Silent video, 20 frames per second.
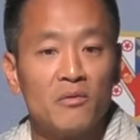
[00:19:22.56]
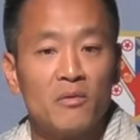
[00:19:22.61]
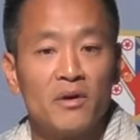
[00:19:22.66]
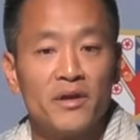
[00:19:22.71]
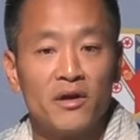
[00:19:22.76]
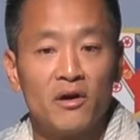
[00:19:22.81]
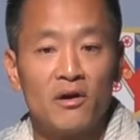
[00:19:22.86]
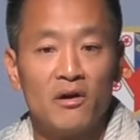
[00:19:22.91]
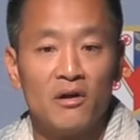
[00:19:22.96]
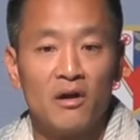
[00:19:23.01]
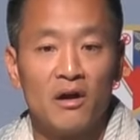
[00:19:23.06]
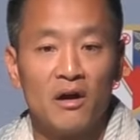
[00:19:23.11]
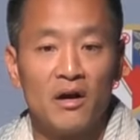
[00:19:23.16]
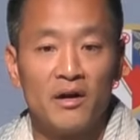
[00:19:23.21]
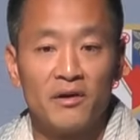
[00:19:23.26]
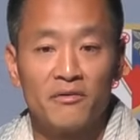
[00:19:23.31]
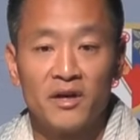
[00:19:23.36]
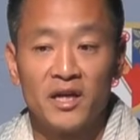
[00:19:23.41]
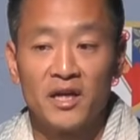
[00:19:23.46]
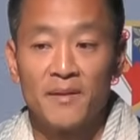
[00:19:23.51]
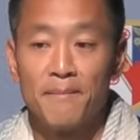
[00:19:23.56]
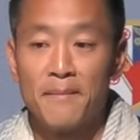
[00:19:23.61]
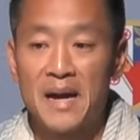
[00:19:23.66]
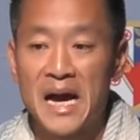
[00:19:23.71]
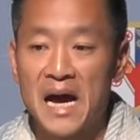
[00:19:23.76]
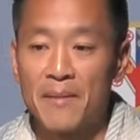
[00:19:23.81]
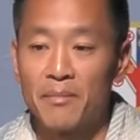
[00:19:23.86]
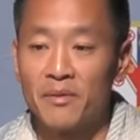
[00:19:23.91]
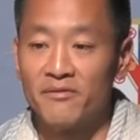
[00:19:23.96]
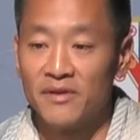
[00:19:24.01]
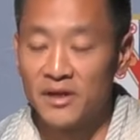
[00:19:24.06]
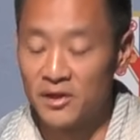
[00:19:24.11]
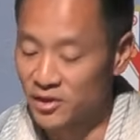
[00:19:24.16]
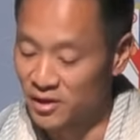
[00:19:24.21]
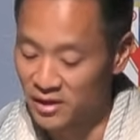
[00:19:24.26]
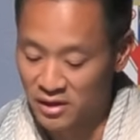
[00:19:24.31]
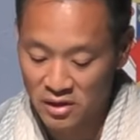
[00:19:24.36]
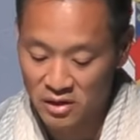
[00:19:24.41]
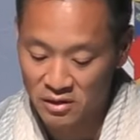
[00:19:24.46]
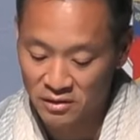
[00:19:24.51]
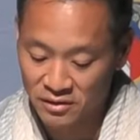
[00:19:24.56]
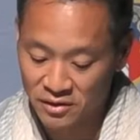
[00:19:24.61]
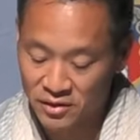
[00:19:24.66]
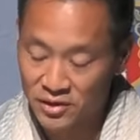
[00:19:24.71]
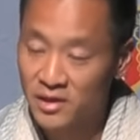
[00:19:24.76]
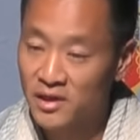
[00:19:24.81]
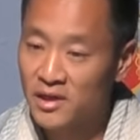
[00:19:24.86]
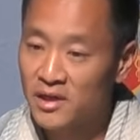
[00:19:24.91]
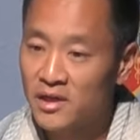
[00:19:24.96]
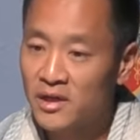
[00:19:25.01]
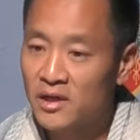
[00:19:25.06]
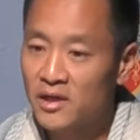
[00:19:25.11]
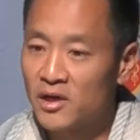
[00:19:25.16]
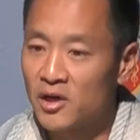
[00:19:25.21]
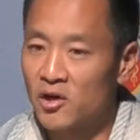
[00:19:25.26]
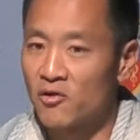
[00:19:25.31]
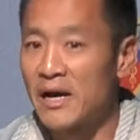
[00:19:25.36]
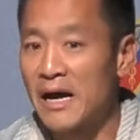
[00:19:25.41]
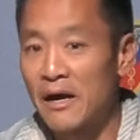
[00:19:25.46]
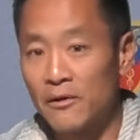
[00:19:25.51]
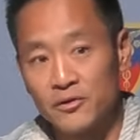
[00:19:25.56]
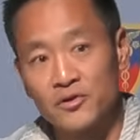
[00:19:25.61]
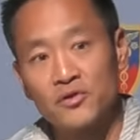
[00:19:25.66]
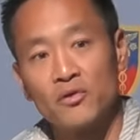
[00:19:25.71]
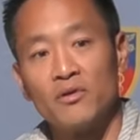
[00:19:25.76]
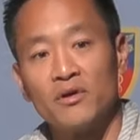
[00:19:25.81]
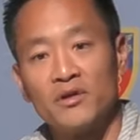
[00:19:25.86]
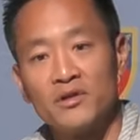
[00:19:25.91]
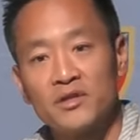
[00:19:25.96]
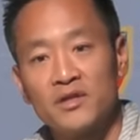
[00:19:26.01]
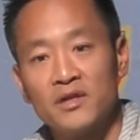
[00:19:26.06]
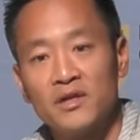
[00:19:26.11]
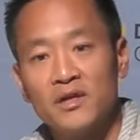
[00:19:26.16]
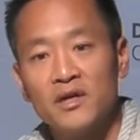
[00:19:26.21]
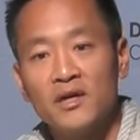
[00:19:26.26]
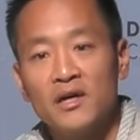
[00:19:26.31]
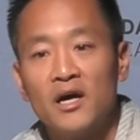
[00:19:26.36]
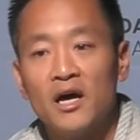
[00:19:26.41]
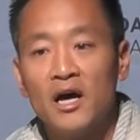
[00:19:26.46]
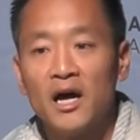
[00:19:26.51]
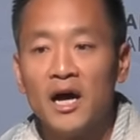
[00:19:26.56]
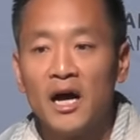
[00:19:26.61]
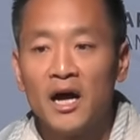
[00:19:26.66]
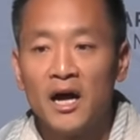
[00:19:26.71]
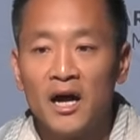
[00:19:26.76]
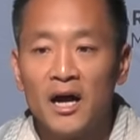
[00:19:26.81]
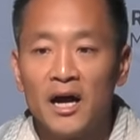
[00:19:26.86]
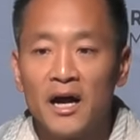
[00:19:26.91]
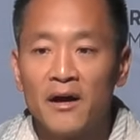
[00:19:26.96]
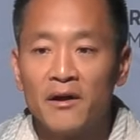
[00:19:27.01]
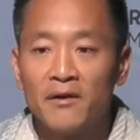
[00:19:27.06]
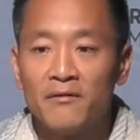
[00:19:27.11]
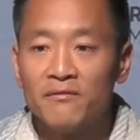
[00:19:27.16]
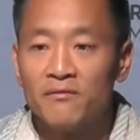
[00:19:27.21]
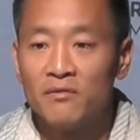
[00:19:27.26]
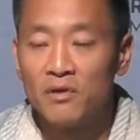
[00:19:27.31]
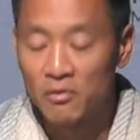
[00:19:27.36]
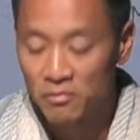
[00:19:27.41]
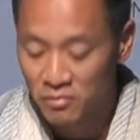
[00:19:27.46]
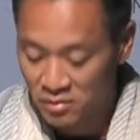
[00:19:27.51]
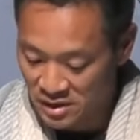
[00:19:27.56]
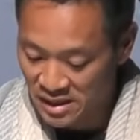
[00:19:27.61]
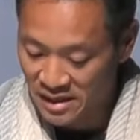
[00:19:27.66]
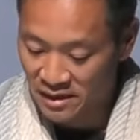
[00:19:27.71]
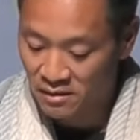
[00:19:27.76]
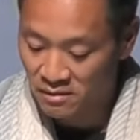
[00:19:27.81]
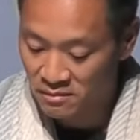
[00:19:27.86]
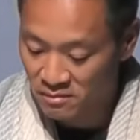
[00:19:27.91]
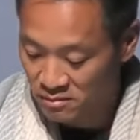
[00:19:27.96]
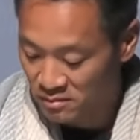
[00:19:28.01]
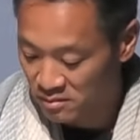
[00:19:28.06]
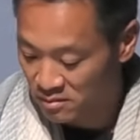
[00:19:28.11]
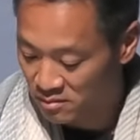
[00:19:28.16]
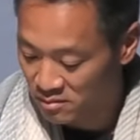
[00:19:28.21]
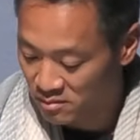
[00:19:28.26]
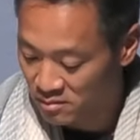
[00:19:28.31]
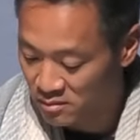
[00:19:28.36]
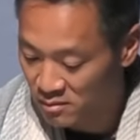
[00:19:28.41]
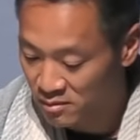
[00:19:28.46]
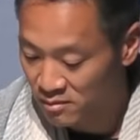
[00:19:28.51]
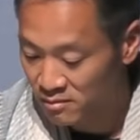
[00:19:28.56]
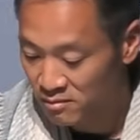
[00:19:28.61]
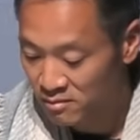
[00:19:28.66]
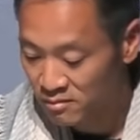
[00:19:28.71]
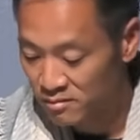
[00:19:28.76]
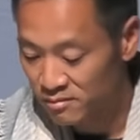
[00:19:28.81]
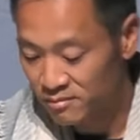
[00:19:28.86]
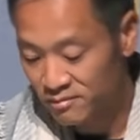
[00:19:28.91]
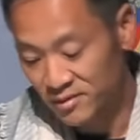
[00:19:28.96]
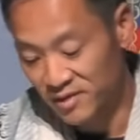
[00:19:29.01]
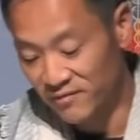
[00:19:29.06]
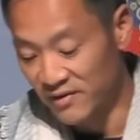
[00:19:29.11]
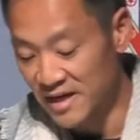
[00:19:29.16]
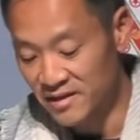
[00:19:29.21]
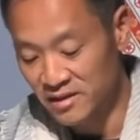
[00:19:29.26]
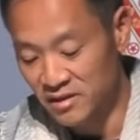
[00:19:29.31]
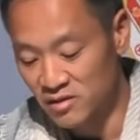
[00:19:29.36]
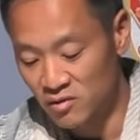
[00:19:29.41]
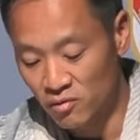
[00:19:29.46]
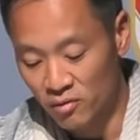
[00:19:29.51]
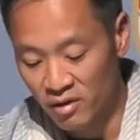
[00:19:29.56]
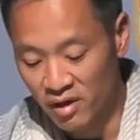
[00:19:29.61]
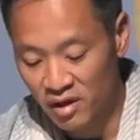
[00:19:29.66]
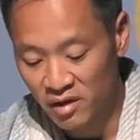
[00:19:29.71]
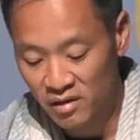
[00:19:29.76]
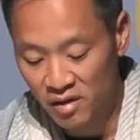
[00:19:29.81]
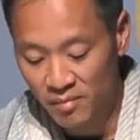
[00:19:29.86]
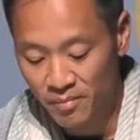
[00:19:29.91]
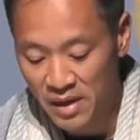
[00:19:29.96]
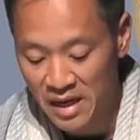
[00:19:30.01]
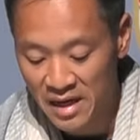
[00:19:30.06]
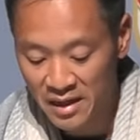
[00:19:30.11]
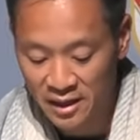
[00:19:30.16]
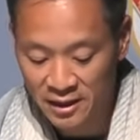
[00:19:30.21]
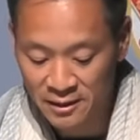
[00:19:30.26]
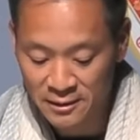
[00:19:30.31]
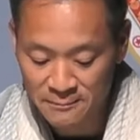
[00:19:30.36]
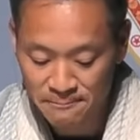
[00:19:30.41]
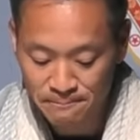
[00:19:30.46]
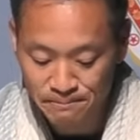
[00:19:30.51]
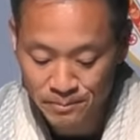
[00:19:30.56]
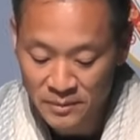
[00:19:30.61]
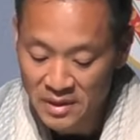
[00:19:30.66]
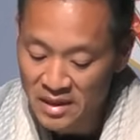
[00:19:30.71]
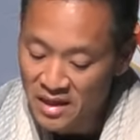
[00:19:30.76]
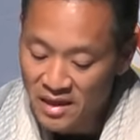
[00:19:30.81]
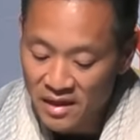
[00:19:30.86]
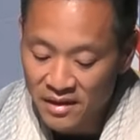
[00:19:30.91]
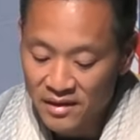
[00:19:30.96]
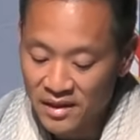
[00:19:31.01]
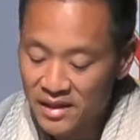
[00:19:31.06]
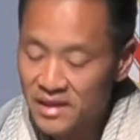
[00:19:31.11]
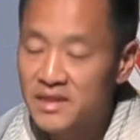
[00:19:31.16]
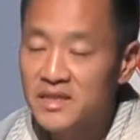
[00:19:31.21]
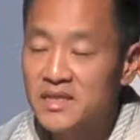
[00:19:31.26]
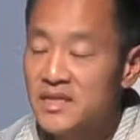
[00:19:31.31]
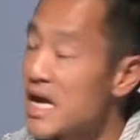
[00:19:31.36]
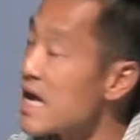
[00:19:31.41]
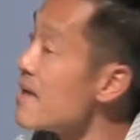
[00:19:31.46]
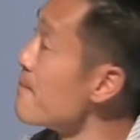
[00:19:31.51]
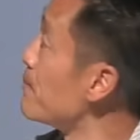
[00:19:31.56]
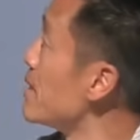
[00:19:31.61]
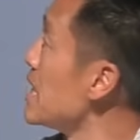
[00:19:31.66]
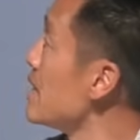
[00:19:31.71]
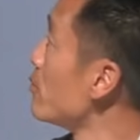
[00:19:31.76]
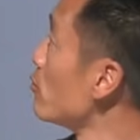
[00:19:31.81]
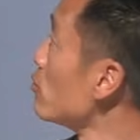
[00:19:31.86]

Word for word: where they all are and creating a map of ancient knowledge, crowdsourced uh, out of low-tech devices already in their pockets. These same people